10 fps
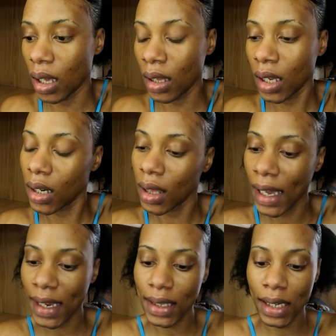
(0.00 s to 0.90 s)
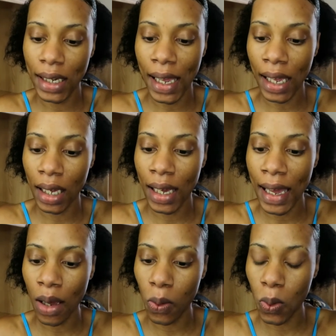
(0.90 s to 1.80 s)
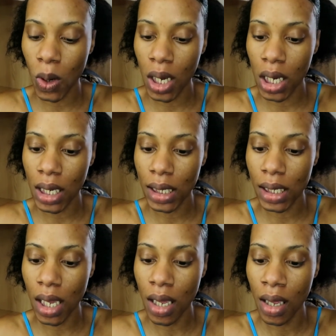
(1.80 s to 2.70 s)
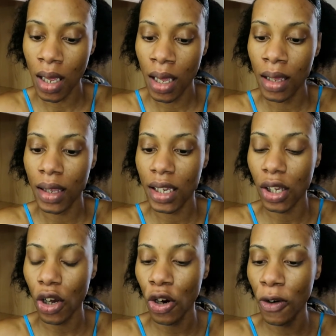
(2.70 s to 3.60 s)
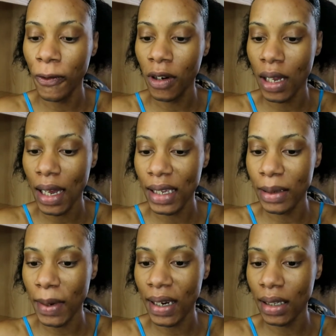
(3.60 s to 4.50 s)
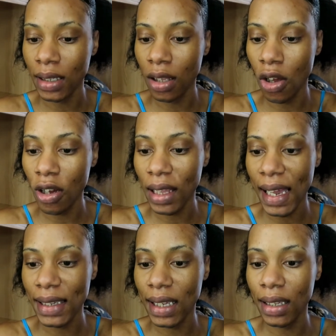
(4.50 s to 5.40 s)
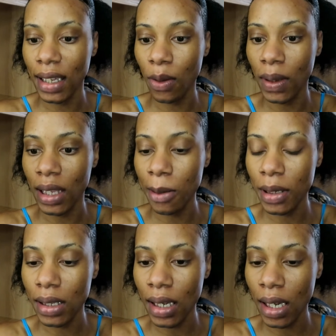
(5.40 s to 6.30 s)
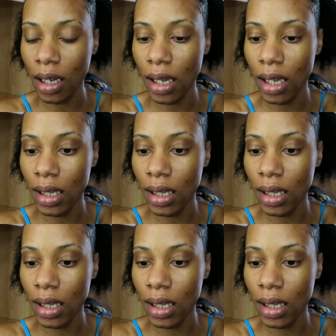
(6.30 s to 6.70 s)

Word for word: and then the last thing I got was this Ofra Cosmetics Long Lasting Liquid Lipstick.